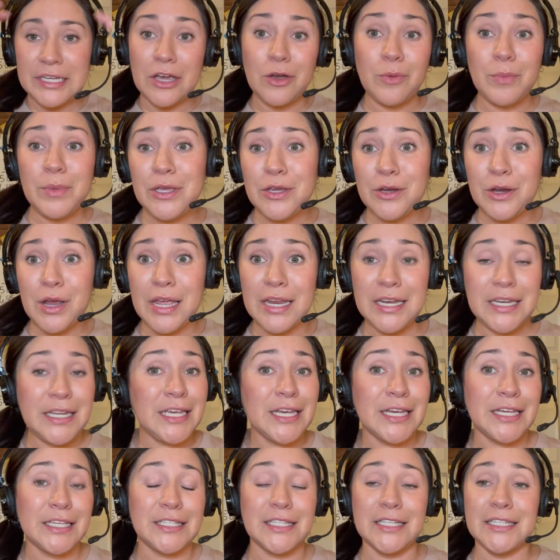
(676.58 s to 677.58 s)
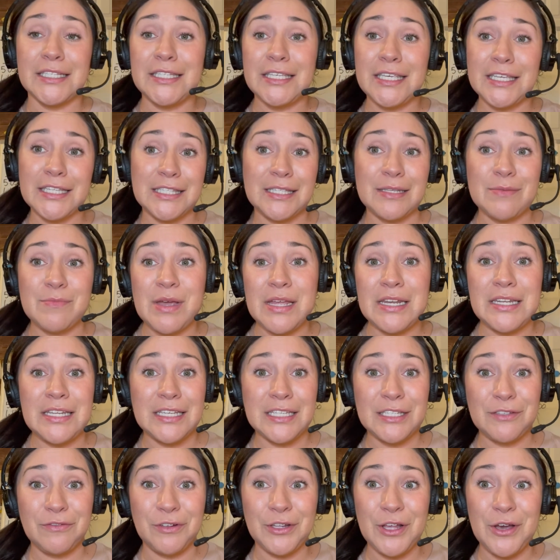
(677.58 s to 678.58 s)
your ideas. Let's get some
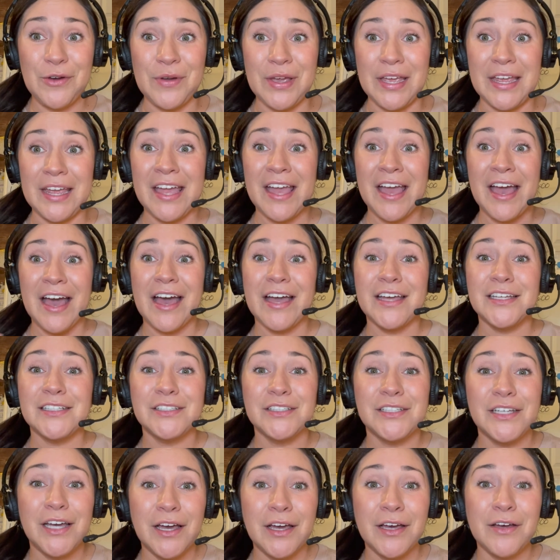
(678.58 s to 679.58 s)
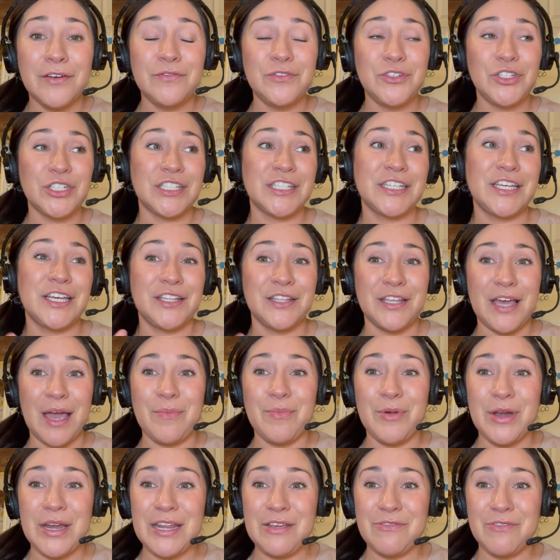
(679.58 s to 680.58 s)
ideas flowing. I love just
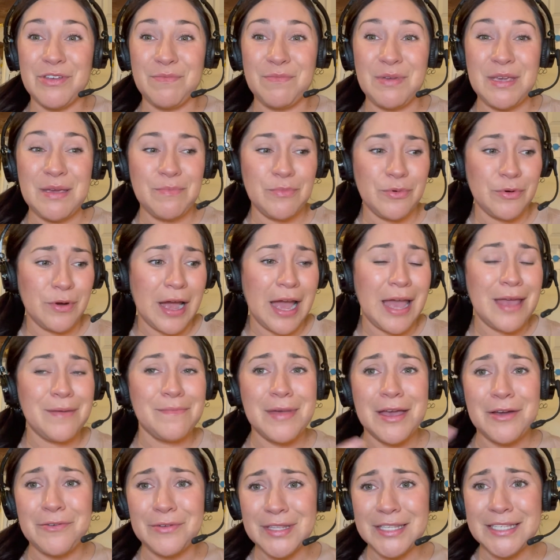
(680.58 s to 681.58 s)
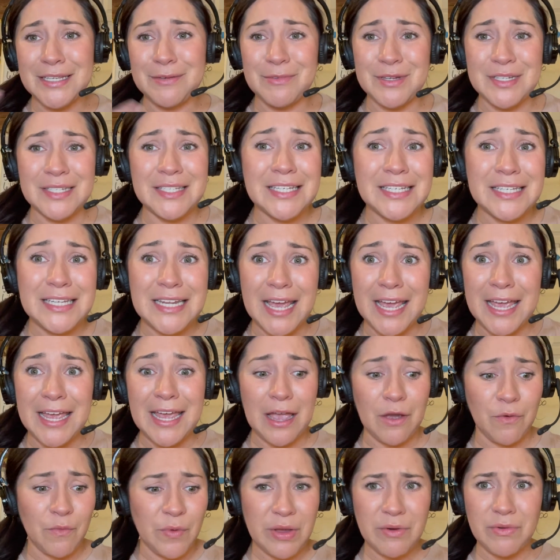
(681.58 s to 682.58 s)
collaborating with people. I met with someone today
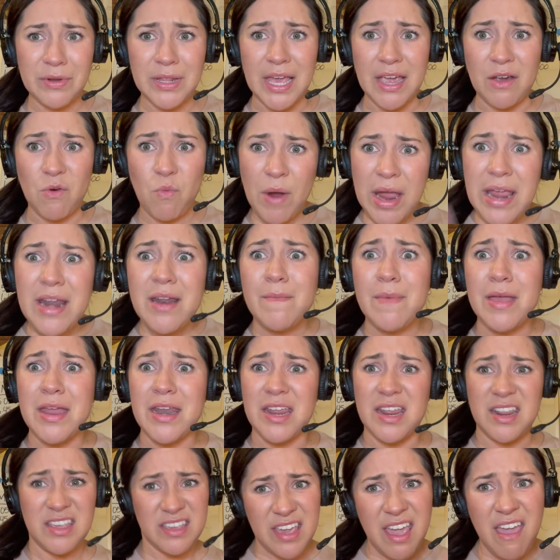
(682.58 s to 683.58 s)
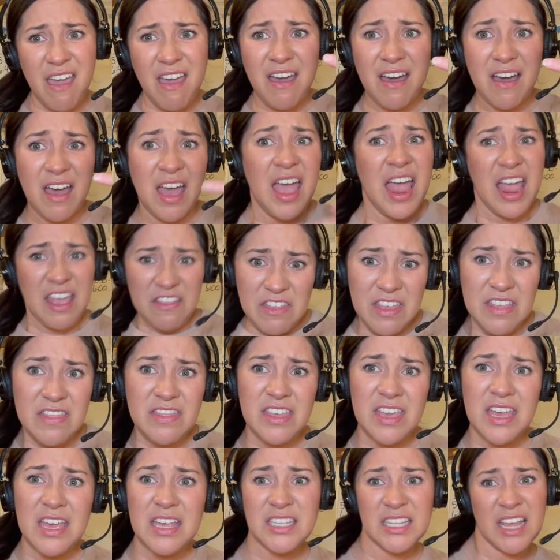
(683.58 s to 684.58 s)
and we were like, wait a minute. Yeah. And then
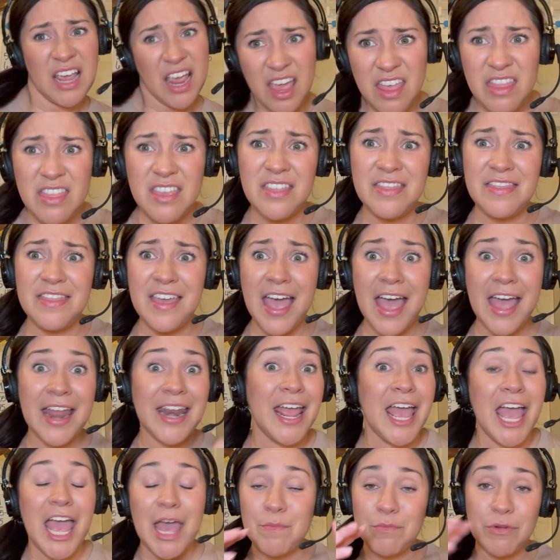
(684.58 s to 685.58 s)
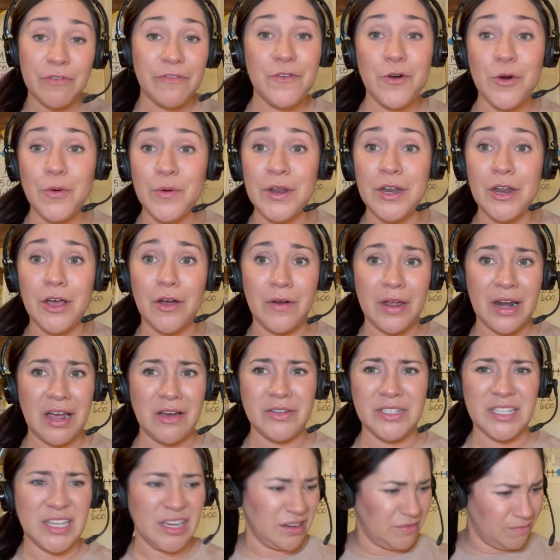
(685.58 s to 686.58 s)
this and then that. And before we know it, I
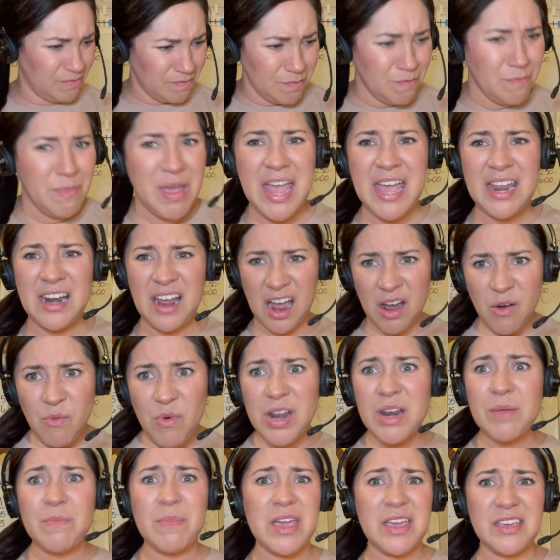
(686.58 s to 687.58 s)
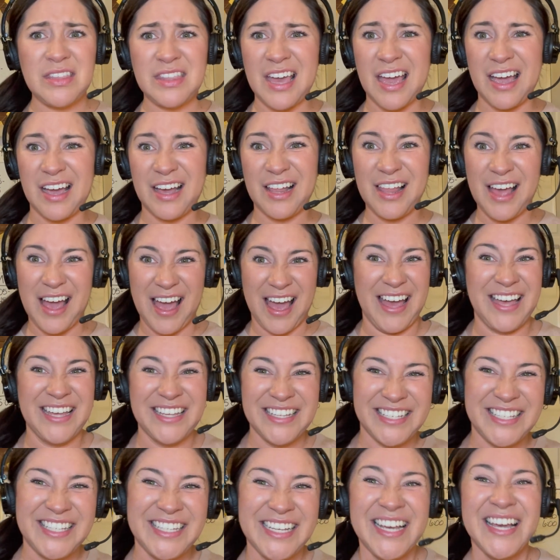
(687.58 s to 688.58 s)
was like, man, I want to make that
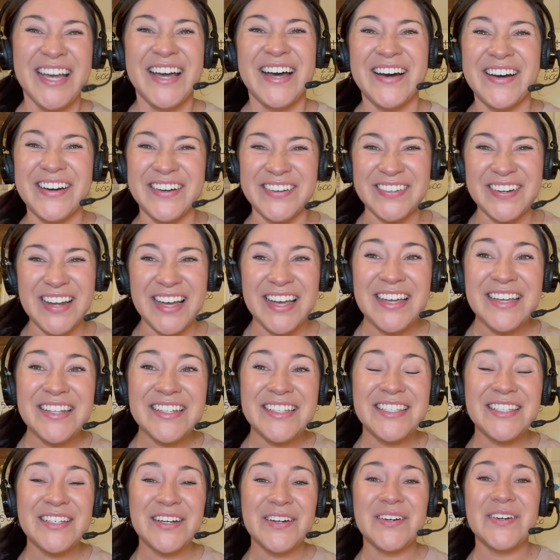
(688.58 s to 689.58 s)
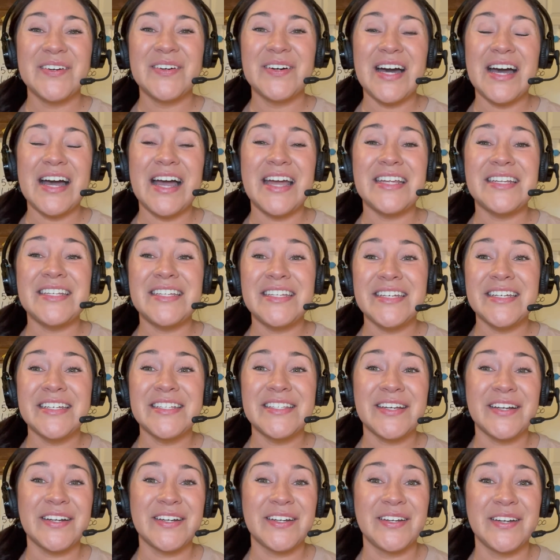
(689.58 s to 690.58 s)
class. All right. So
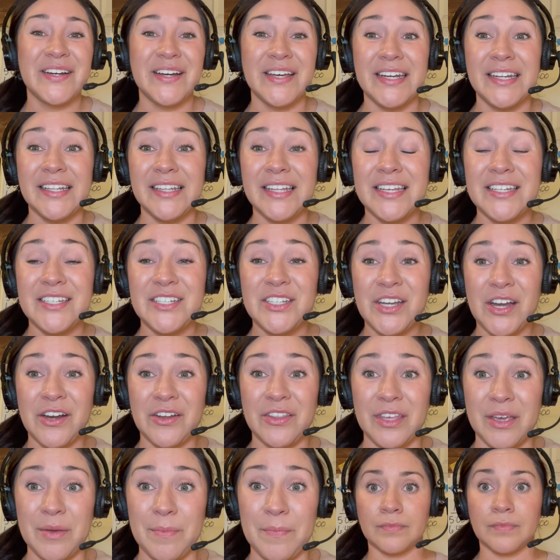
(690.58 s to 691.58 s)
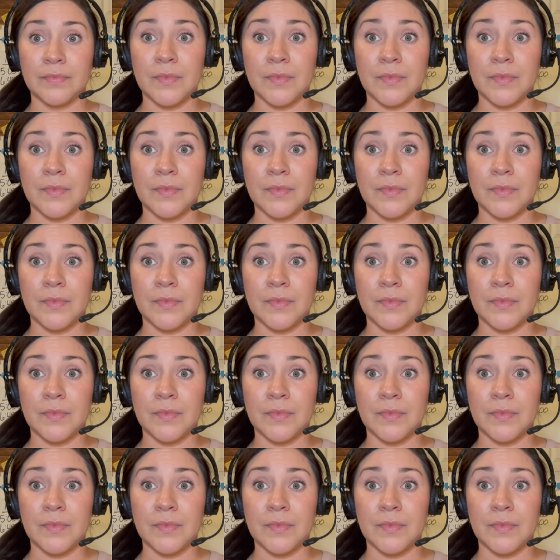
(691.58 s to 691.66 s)
ideas are good. Let's share them.